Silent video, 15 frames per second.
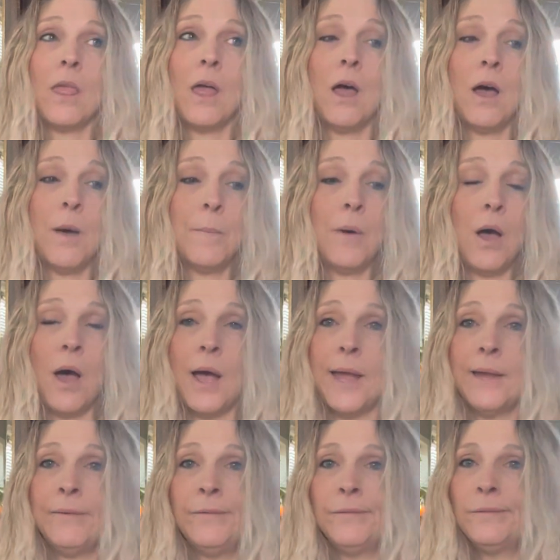um,
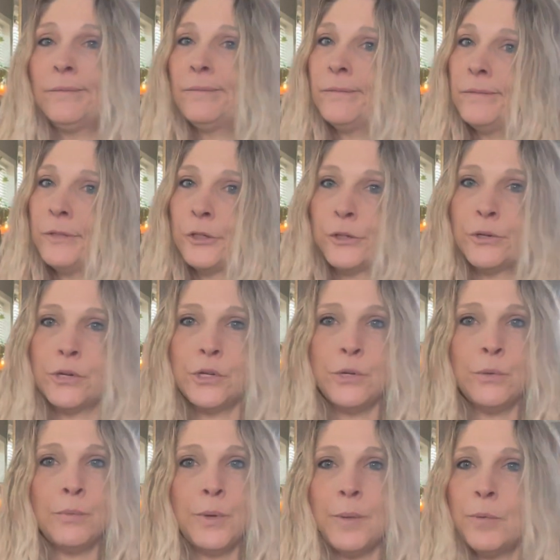I turn
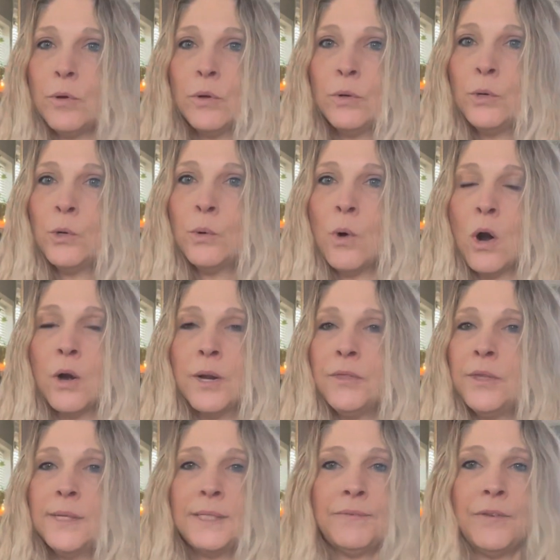to people who are in
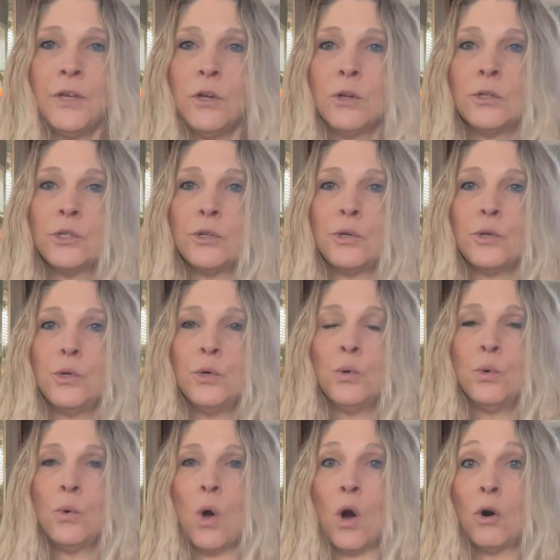this field,
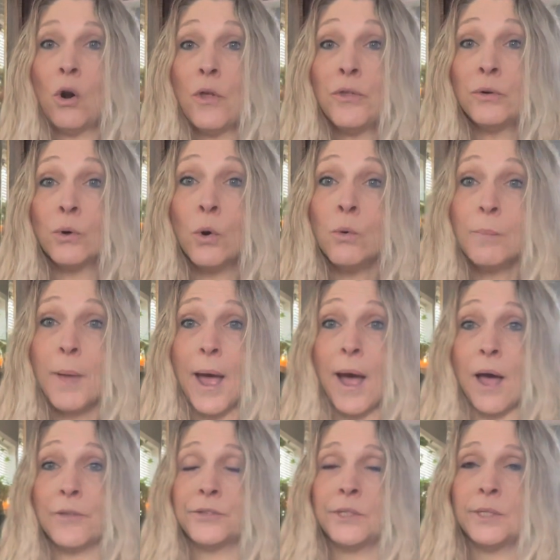who are on their own
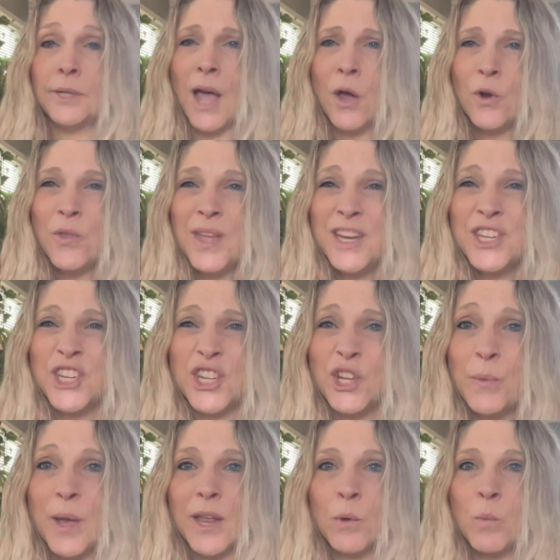paths, and how do they
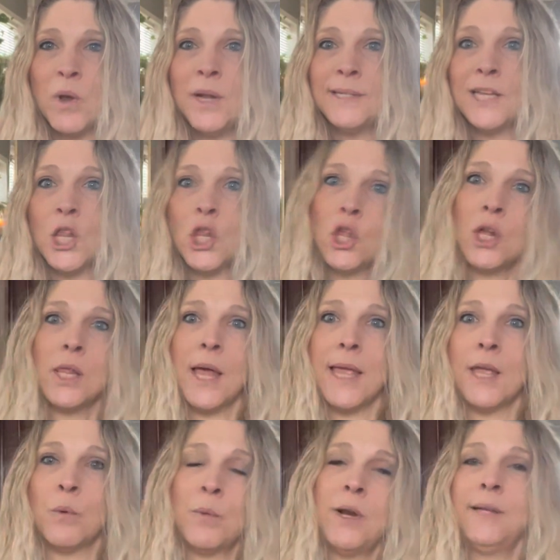do it, and what does it look like,
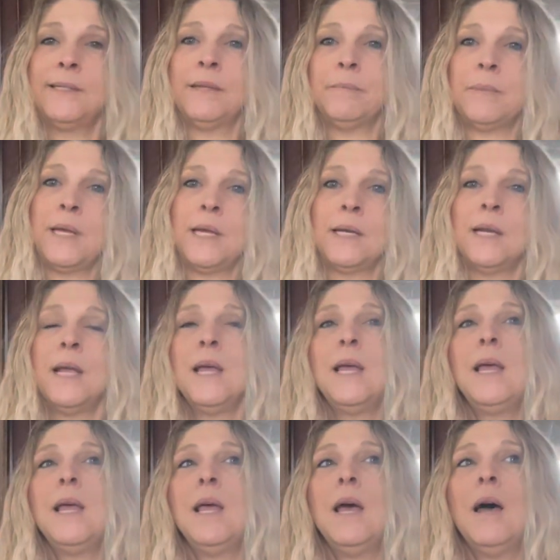and what does it mean?
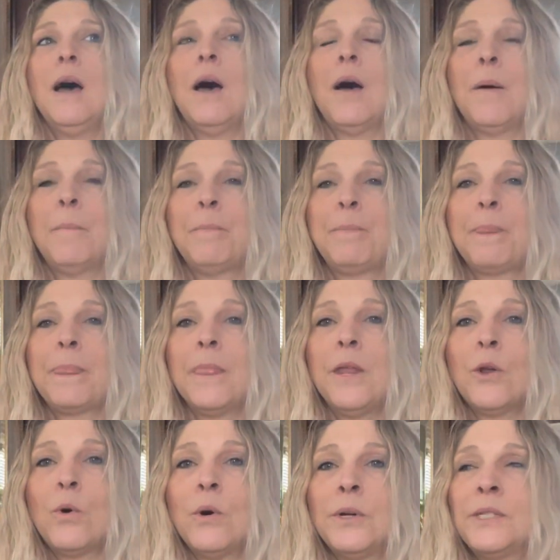Um, and
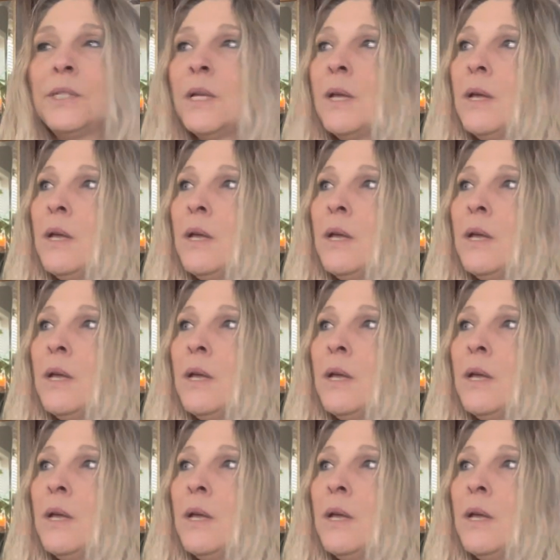of course,